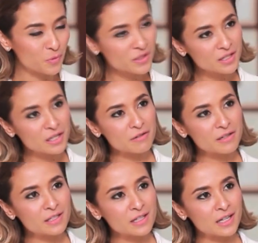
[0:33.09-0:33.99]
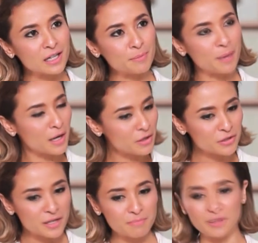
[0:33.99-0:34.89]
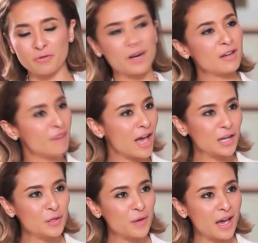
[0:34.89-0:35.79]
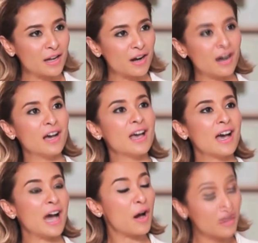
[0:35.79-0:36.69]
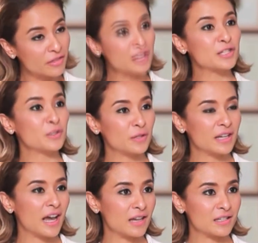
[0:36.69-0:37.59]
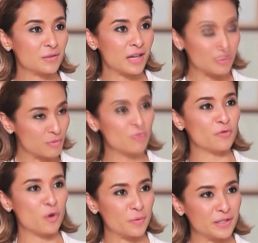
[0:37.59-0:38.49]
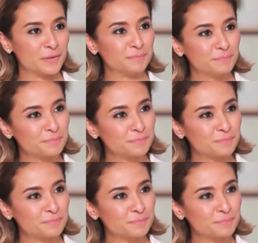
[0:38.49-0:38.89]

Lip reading: What's the current partnership, the trade value, and how are things looking as we move forward?